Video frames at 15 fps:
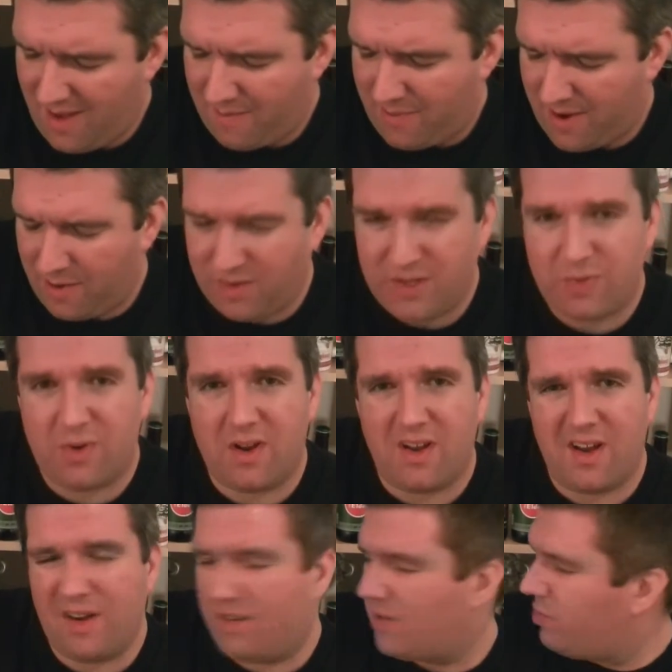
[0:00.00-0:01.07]
But it was
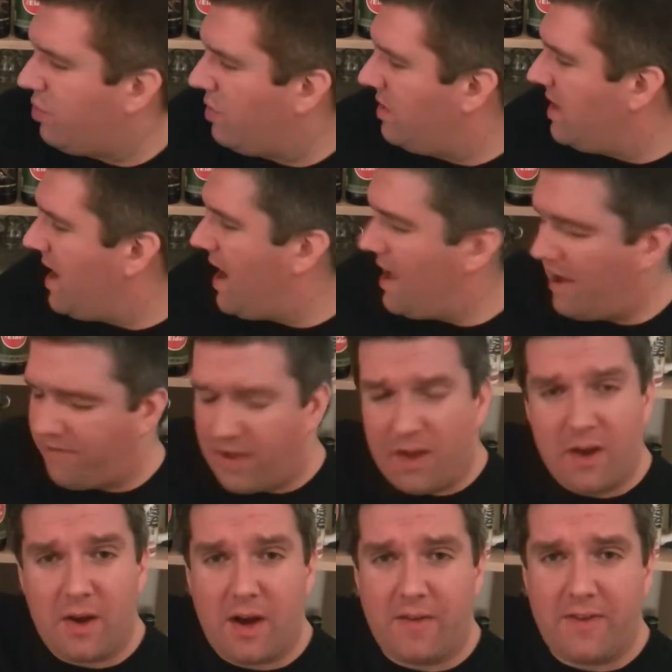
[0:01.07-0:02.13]
just one night. I think
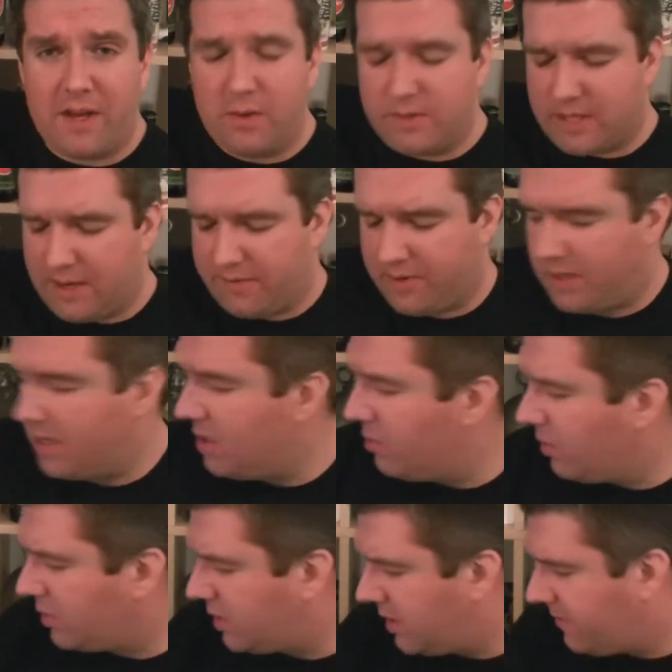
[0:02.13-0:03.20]
it was an
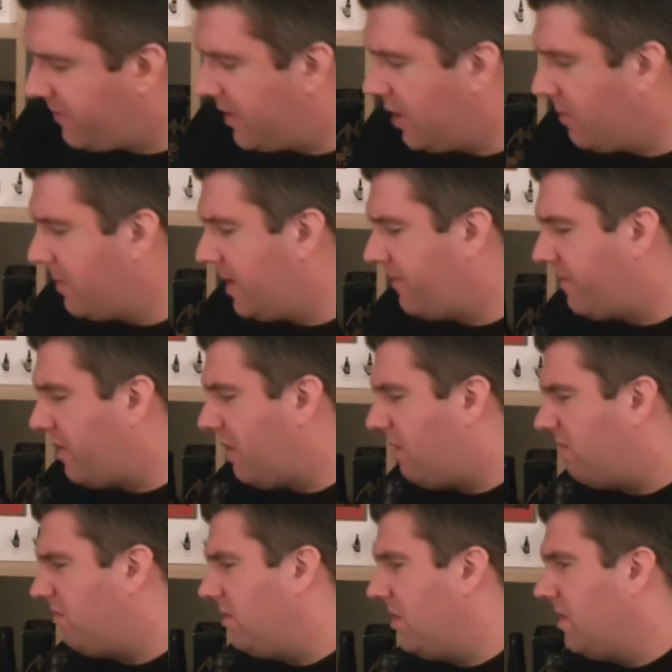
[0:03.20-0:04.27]
afternoon watching a film and I
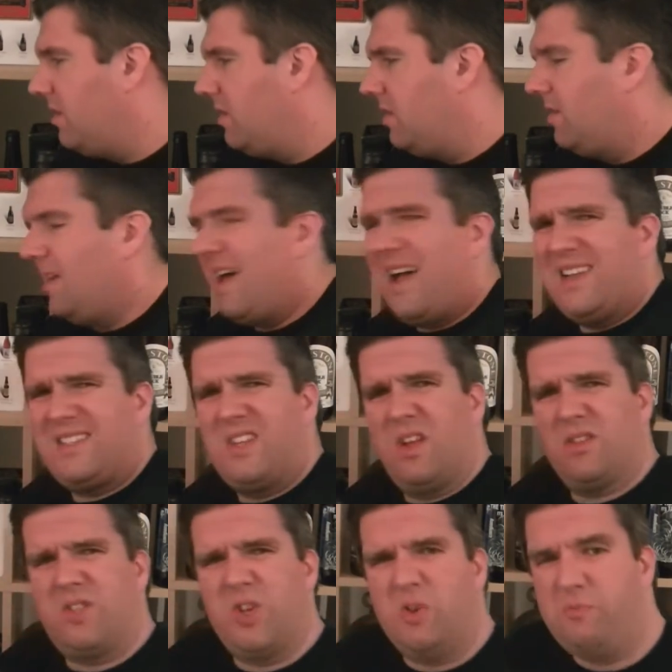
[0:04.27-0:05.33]
thought, that's
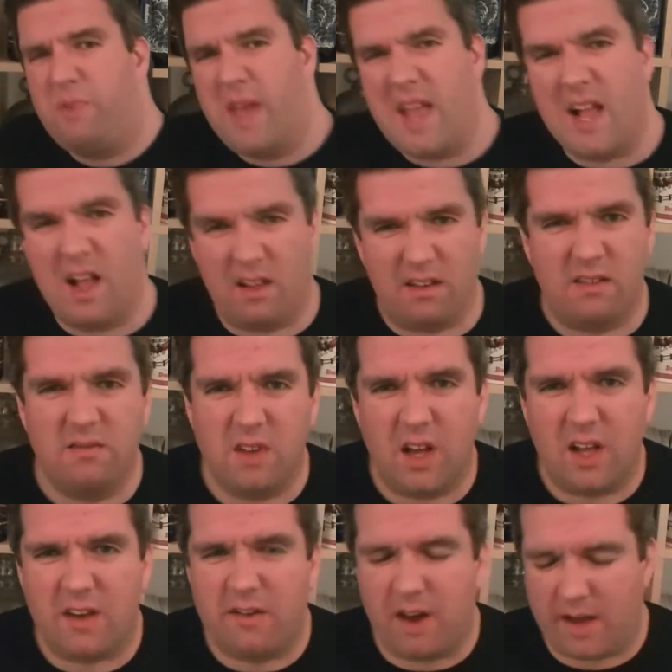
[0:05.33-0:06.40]
not too big,
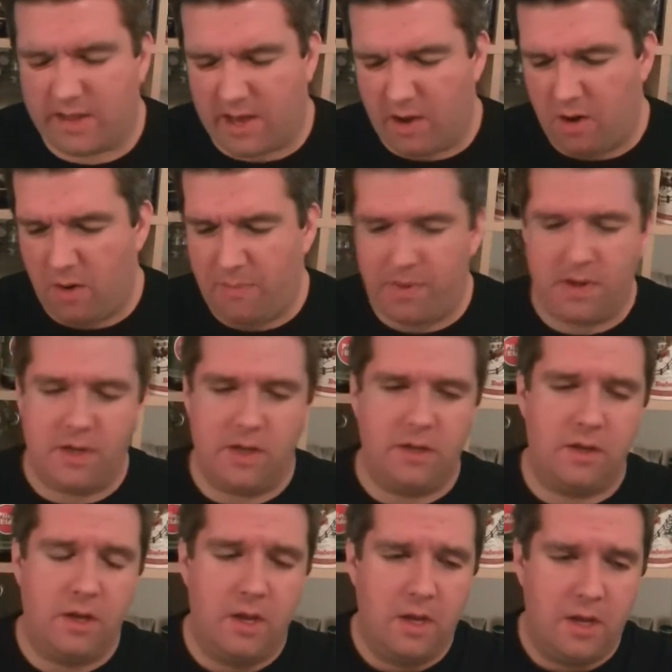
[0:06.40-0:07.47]
I'll crack that
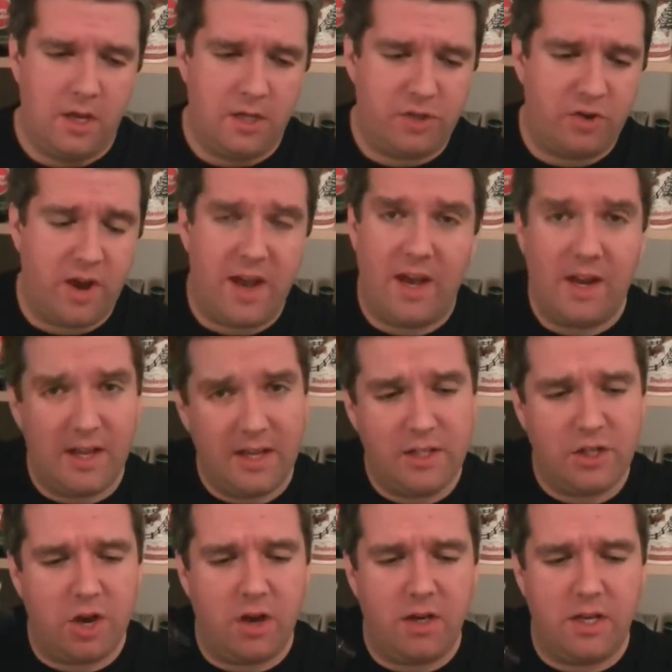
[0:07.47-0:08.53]
open and try it, and I
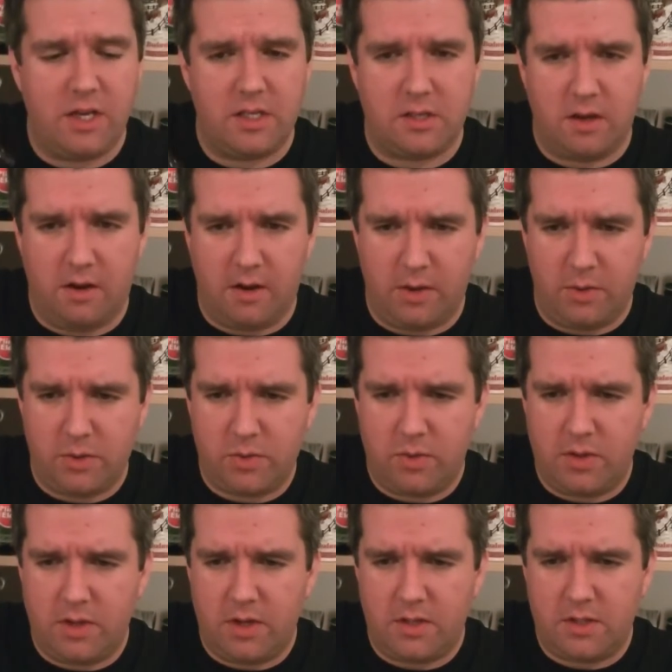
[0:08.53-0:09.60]
enjoyed it. So it was one
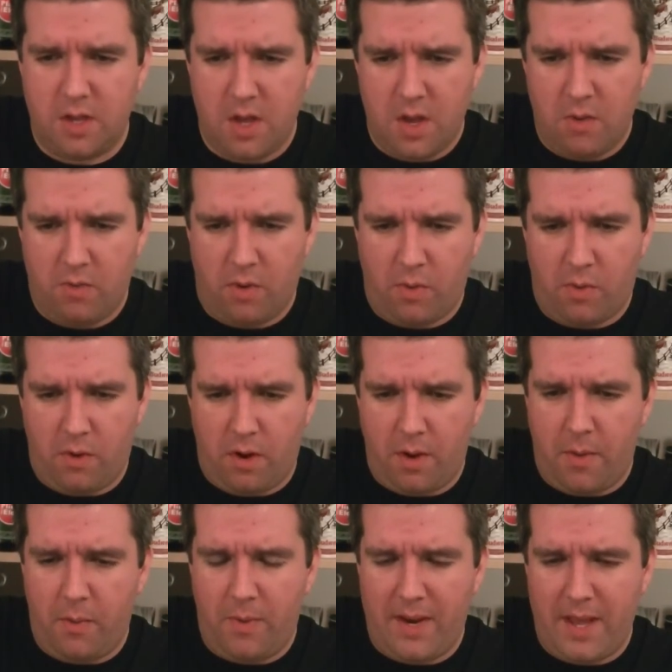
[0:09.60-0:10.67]
of those,
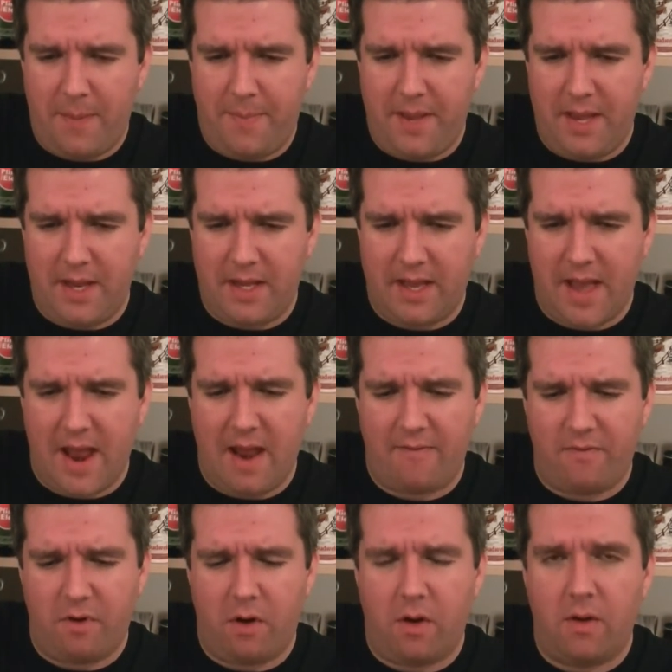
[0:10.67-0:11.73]
when it appeared again, I
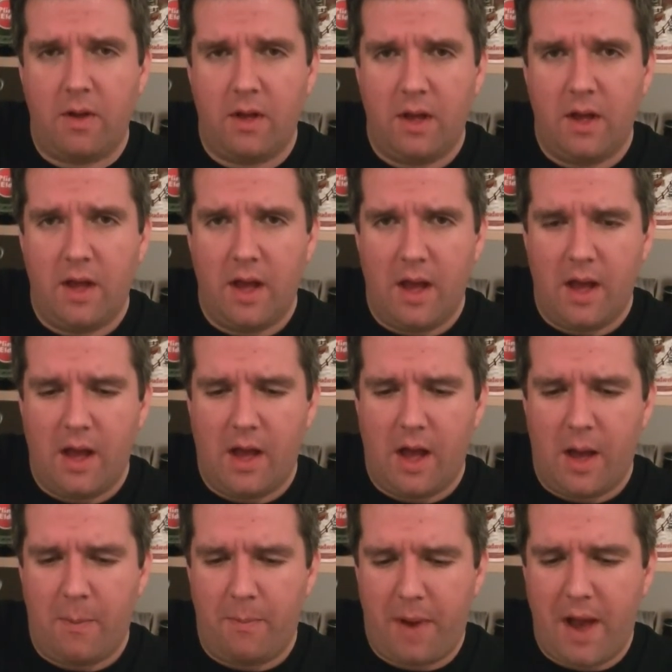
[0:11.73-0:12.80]
thought,
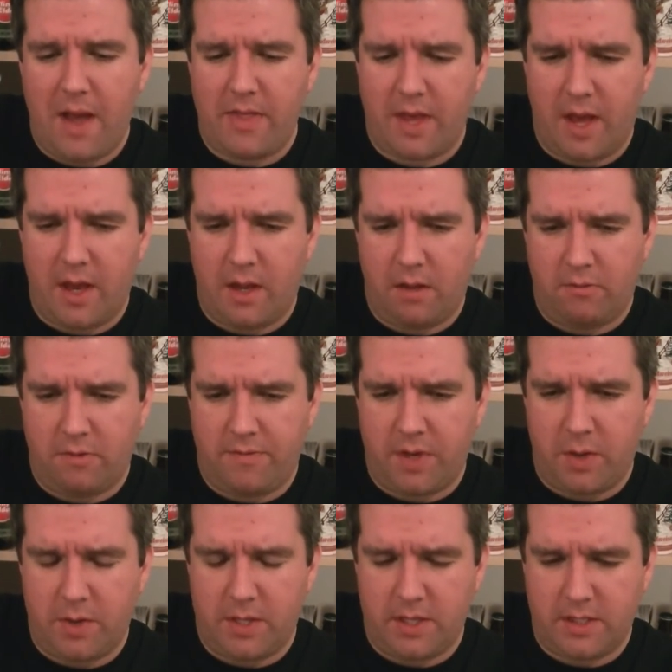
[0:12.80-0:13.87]
I'll buy that and I'll
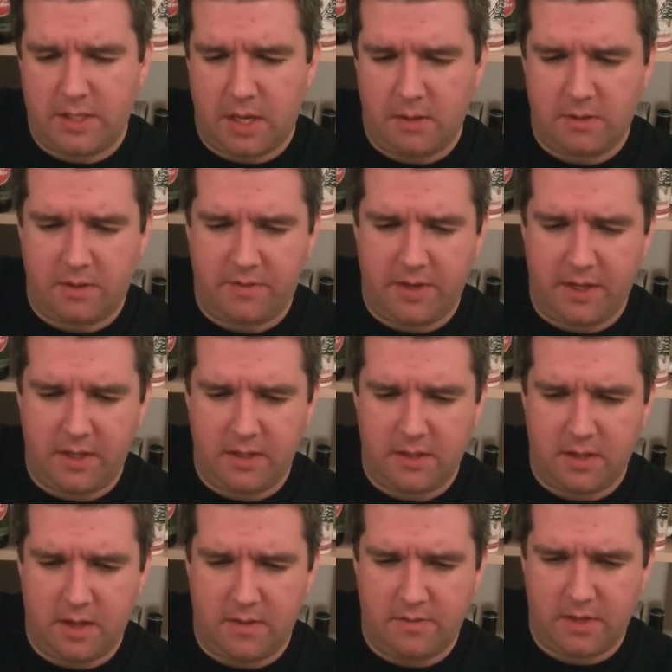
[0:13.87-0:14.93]
review it this time, because I think it
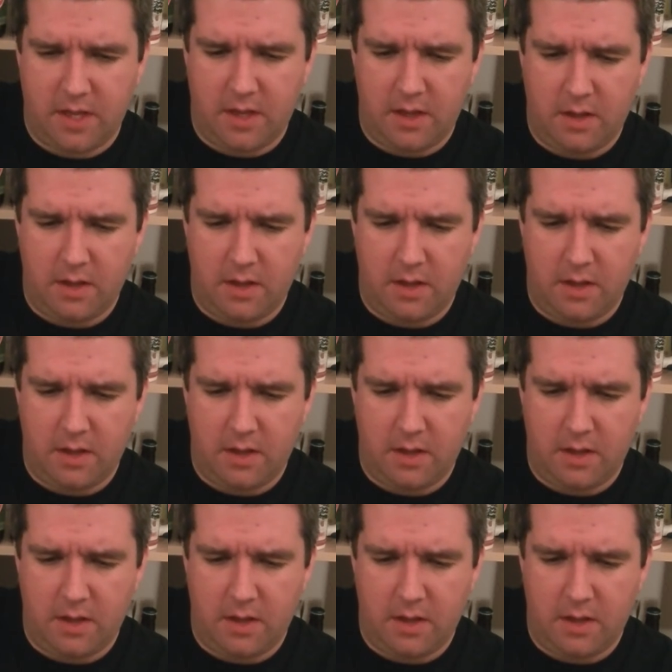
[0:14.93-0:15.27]
deserves it.